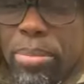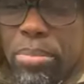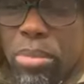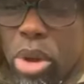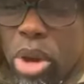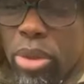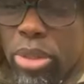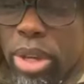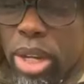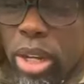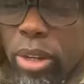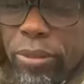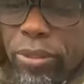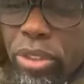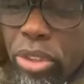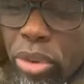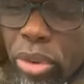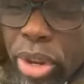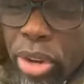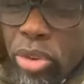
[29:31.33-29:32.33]
the mother
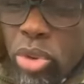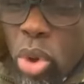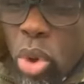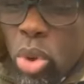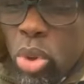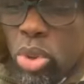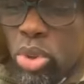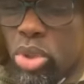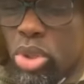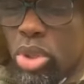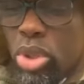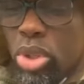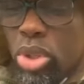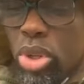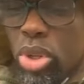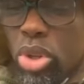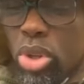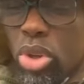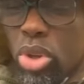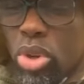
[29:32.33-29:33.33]
of three, wrote,
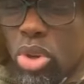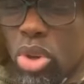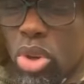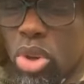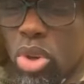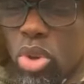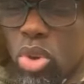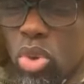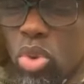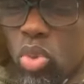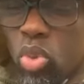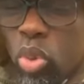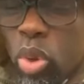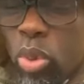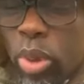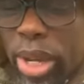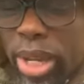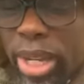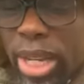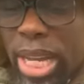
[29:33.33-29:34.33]

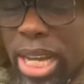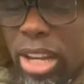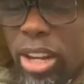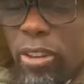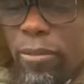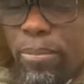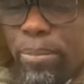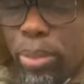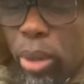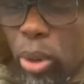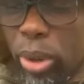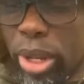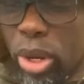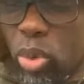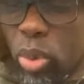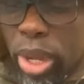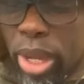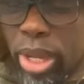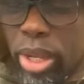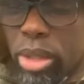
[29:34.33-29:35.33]
"We were kind of
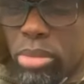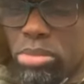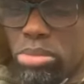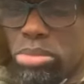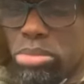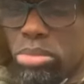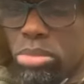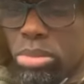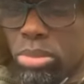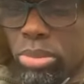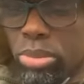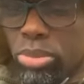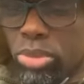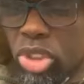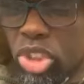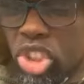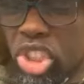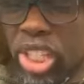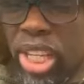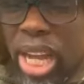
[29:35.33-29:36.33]
blown away."
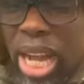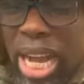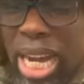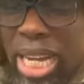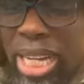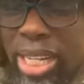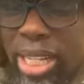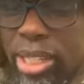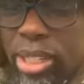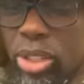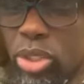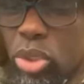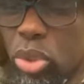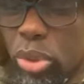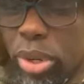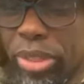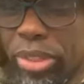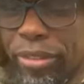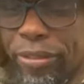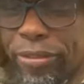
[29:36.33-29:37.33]
She added,
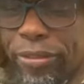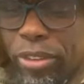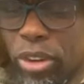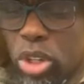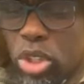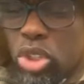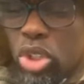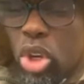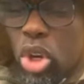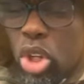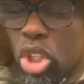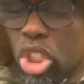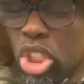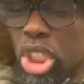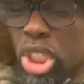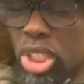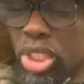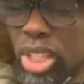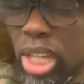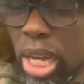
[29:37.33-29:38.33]
"During the first
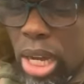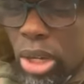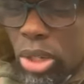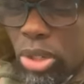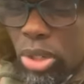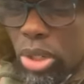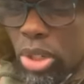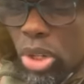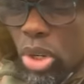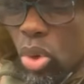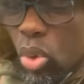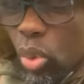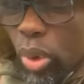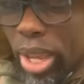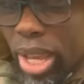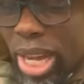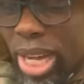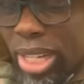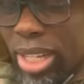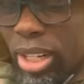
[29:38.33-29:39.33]
ultrasound,
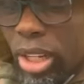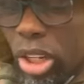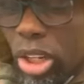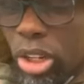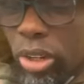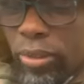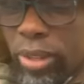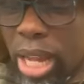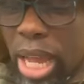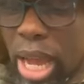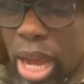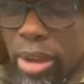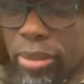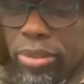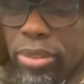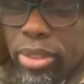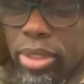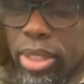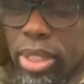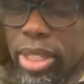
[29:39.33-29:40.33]
we had a lot of
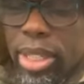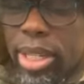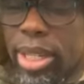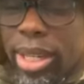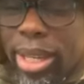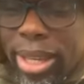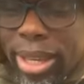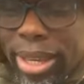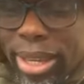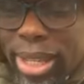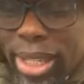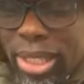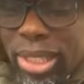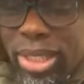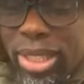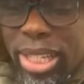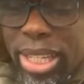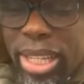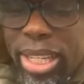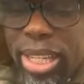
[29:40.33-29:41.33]
laughs.
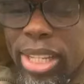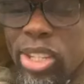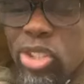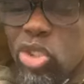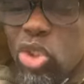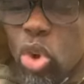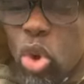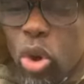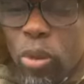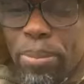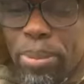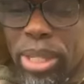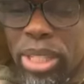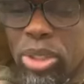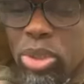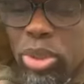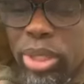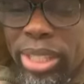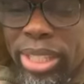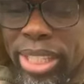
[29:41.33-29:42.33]
Kesley is
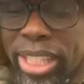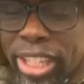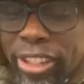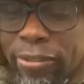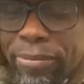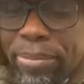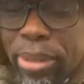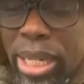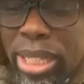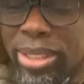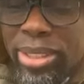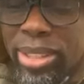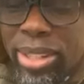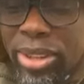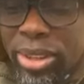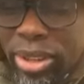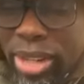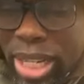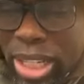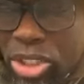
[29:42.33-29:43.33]
hoping to give birth
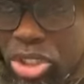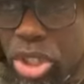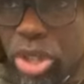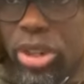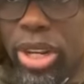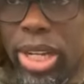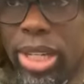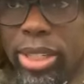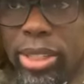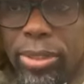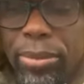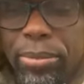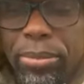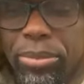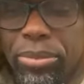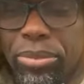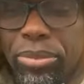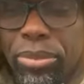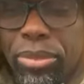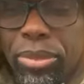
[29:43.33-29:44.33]
naturally